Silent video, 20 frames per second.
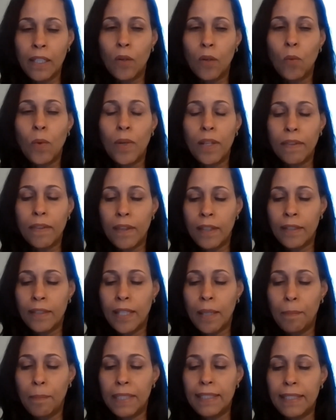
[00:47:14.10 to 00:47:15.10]
with
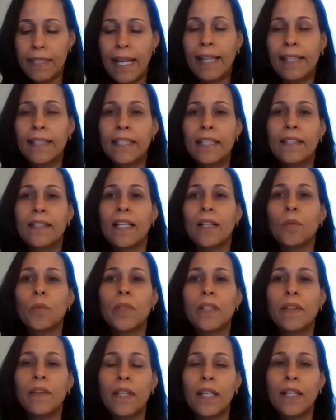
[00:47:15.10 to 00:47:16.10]
the mentality that
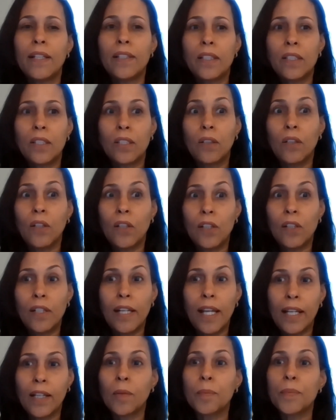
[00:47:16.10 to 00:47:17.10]
we're there to learn
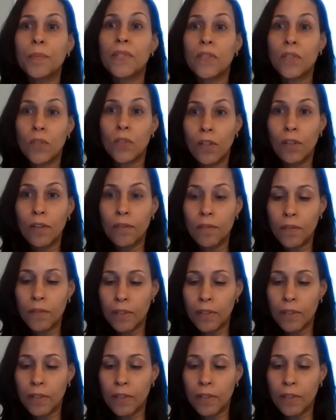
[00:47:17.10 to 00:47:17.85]
and observe,